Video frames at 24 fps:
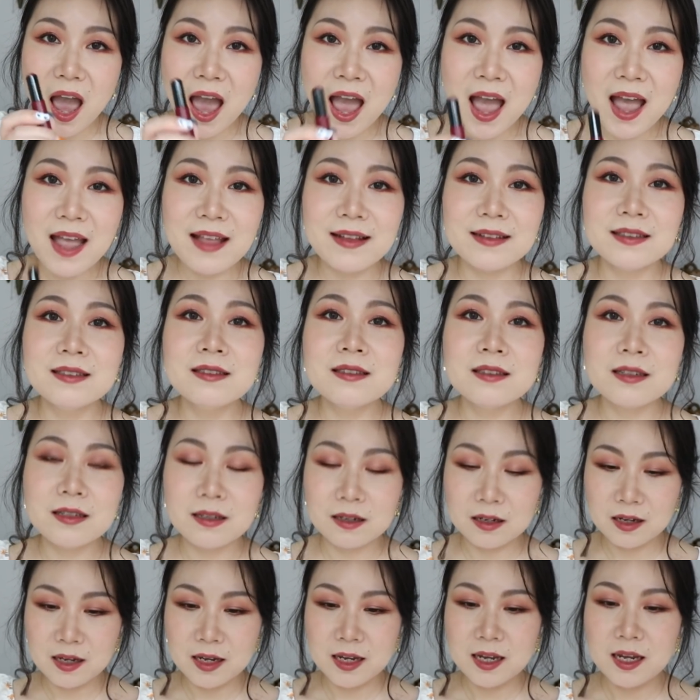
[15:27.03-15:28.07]
And
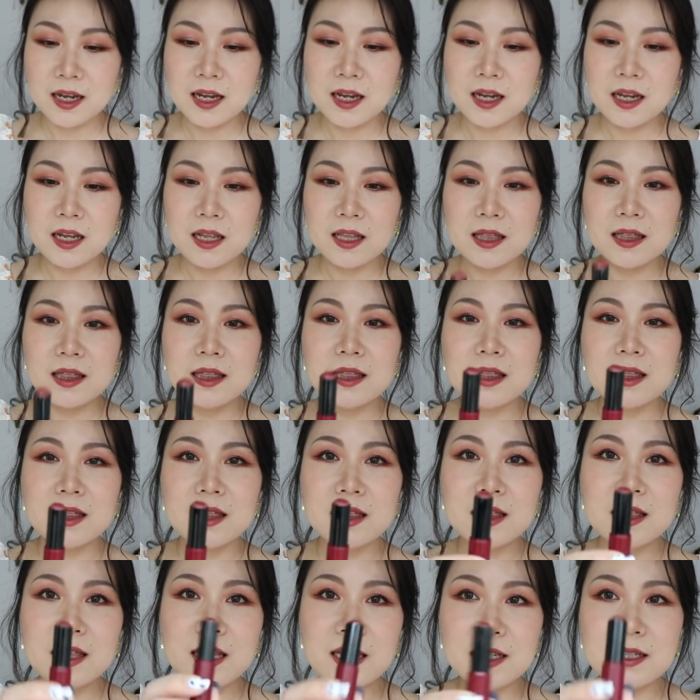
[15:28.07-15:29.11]

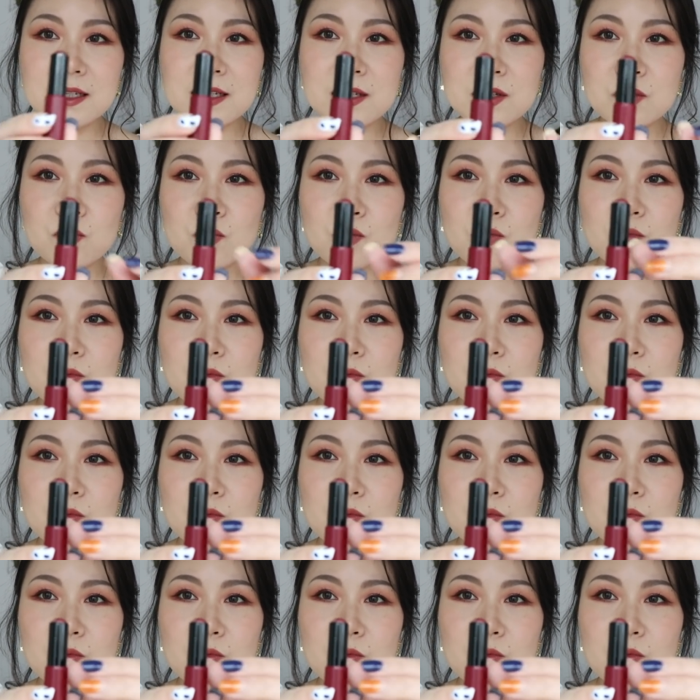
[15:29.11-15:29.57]
this is,